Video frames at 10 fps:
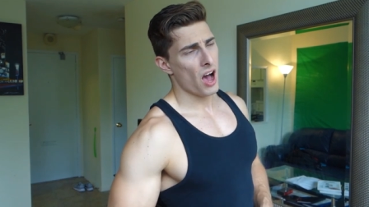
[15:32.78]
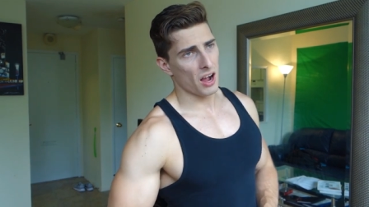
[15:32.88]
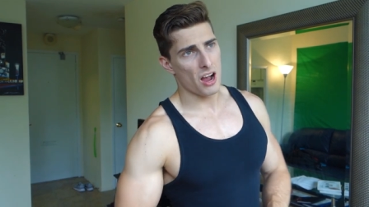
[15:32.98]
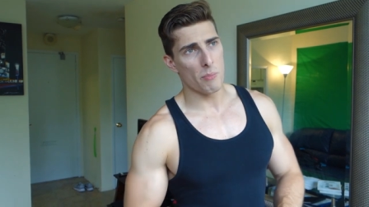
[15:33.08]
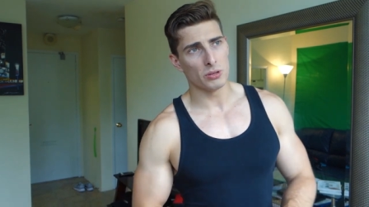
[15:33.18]
a
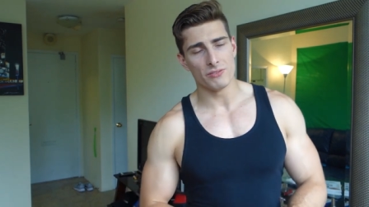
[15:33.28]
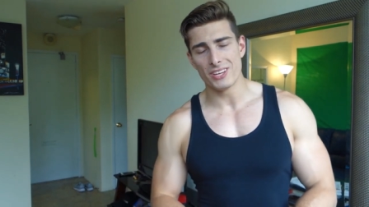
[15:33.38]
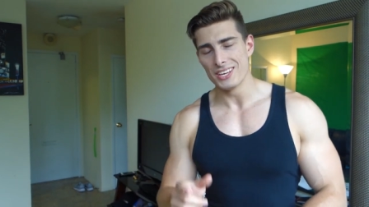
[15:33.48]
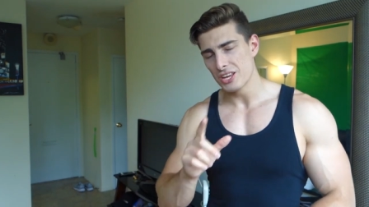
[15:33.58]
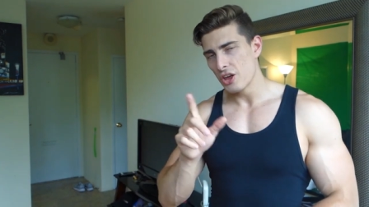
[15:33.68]
couple of
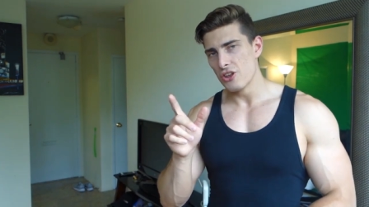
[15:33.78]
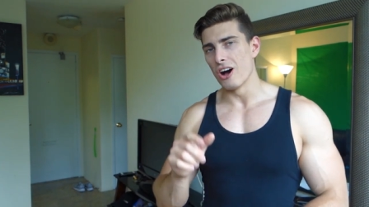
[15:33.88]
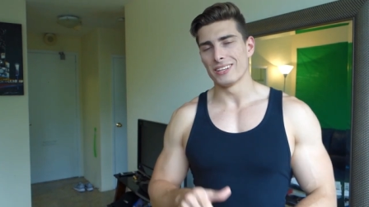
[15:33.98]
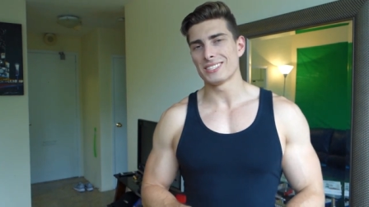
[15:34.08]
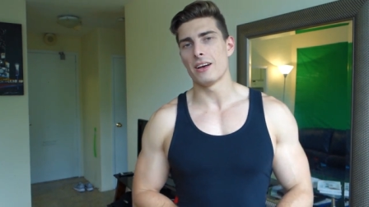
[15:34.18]
days.
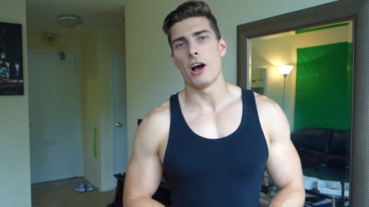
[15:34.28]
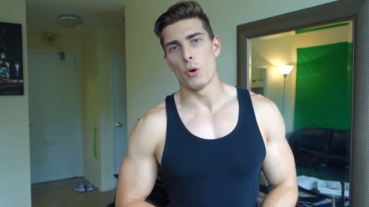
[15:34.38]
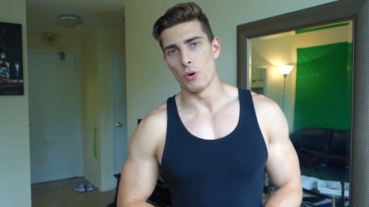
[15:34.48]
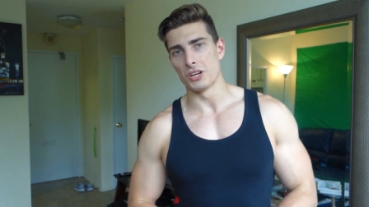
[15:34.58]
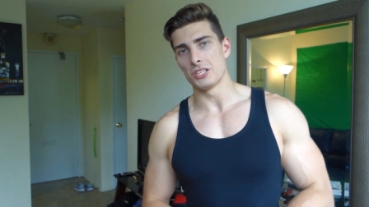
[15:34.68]
No, that's not how it works.